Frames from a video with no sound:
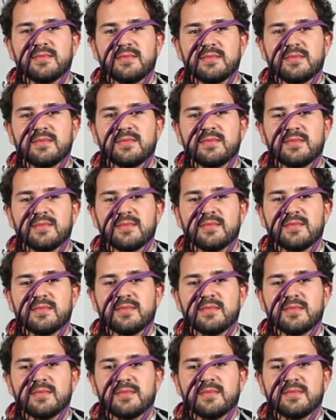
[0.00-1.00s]

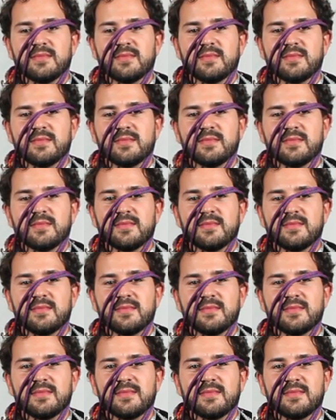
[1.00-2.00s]

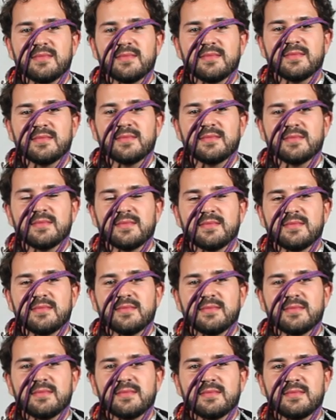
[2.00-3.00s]

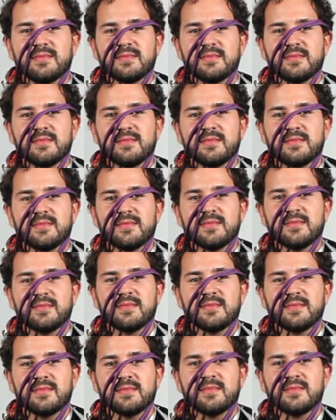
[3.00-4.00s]

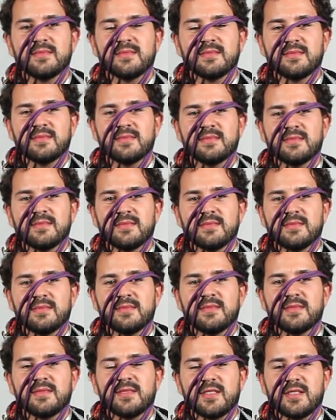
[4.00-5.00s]

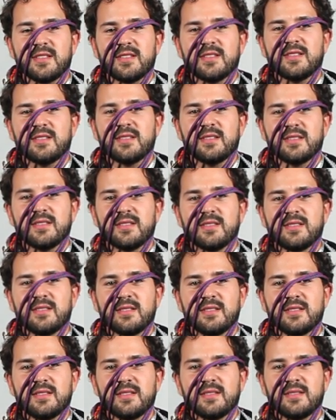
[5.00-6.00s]

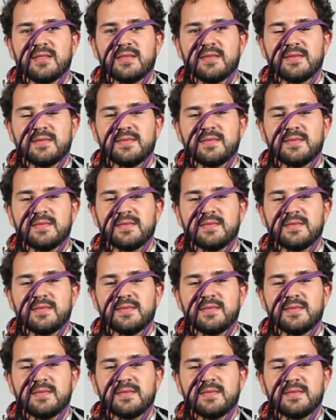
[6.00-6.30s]
This person isn't speaking.